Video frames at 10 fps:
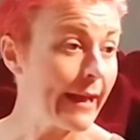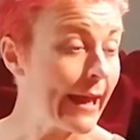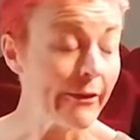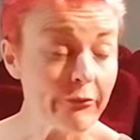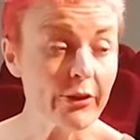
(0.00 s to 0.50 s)

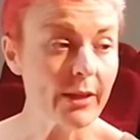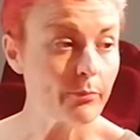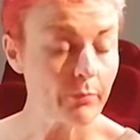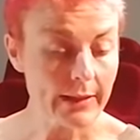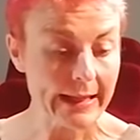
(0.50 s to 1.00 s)
Every
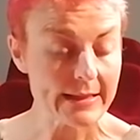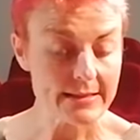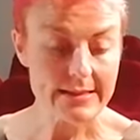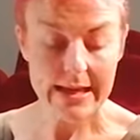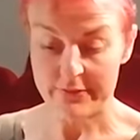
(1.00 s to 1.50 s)

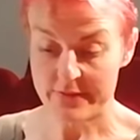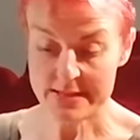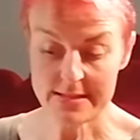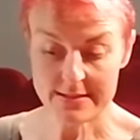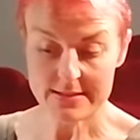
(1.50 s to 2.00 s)
place I
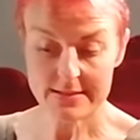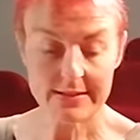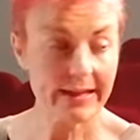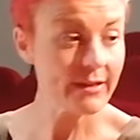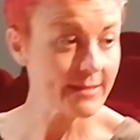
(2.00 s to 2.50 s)
visit,
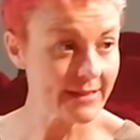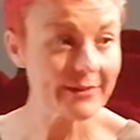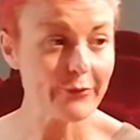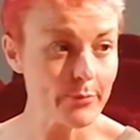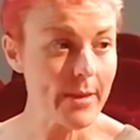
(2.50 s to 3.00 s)
there is a
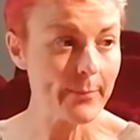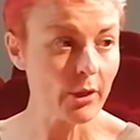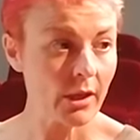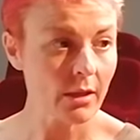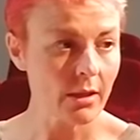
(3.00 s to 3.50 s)
different
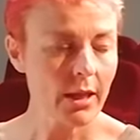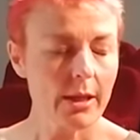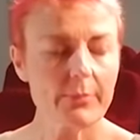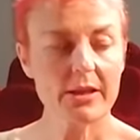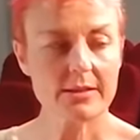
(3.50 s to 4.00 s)
memory,
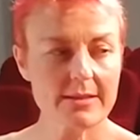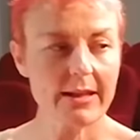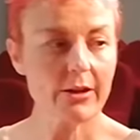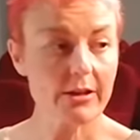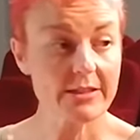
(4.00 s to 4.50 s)
because
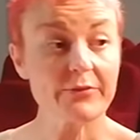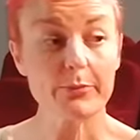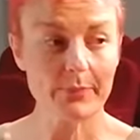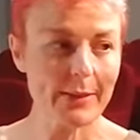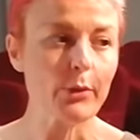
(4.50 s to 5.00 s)
there are
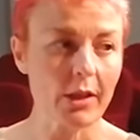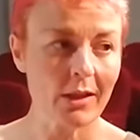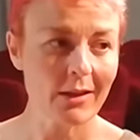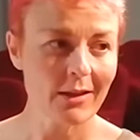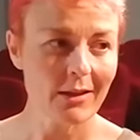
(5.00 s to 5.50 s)
different people,
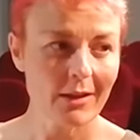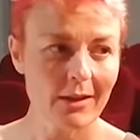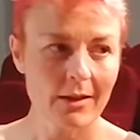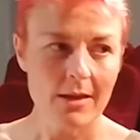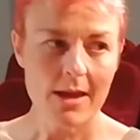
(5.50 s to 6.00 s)

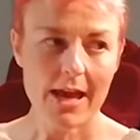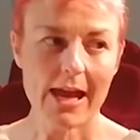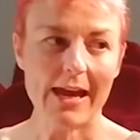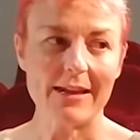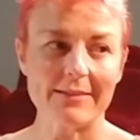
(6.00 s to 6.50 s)

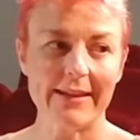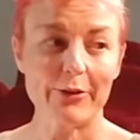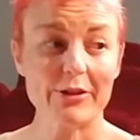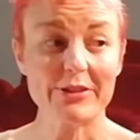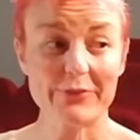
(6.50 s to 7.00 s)
and
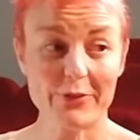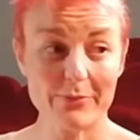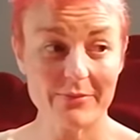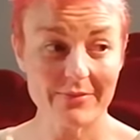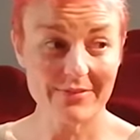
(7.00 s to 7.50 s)
there are different
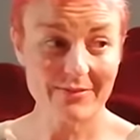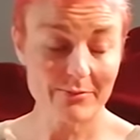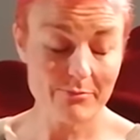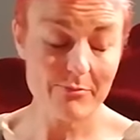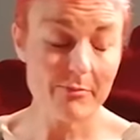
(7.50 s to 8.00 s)

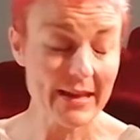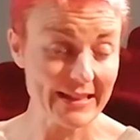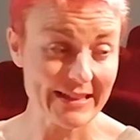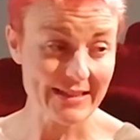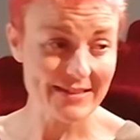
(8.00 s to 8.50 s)

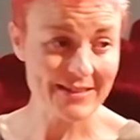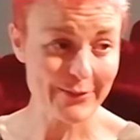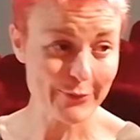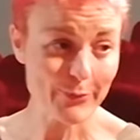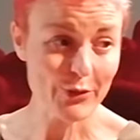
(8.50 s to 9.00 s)
melodies and
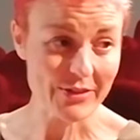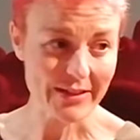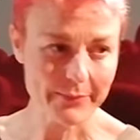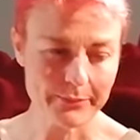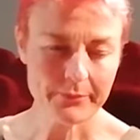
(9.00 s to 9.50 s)
different music.
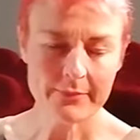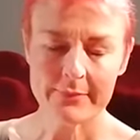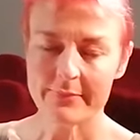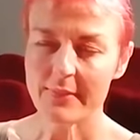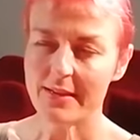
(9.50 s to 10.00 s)

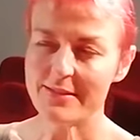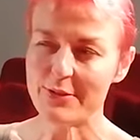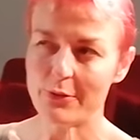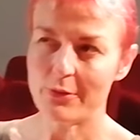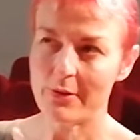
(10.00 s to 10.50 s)

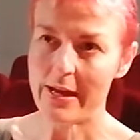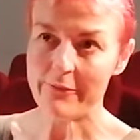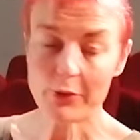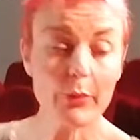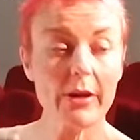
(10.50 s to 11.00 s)
So
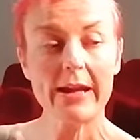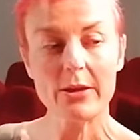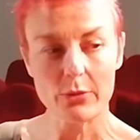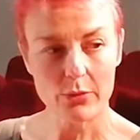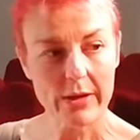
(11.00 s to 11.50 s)
everywhere I
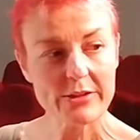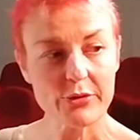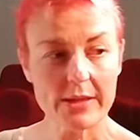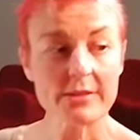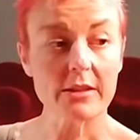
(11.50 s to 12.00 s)
go, I
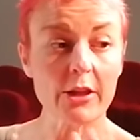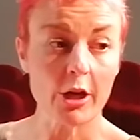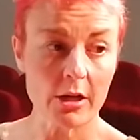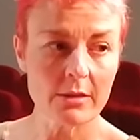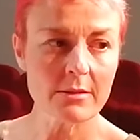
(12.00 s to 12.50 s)
try to
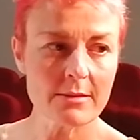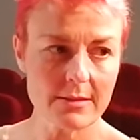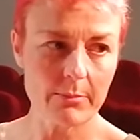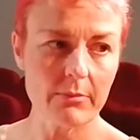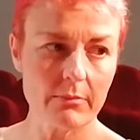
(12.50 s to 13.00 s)
learn
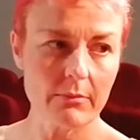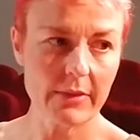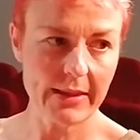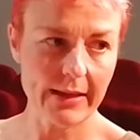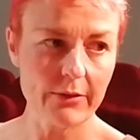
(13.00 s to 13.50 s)

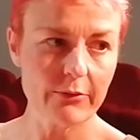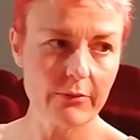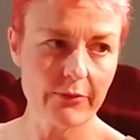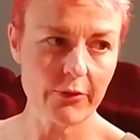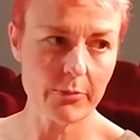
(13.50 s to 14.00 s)
something
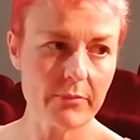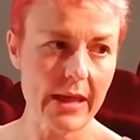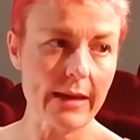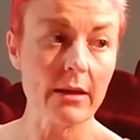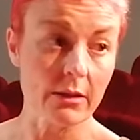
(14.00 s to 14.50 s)
from
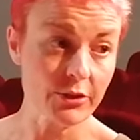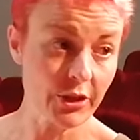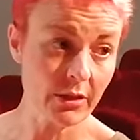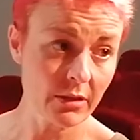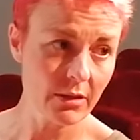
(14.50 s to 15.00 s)
that culture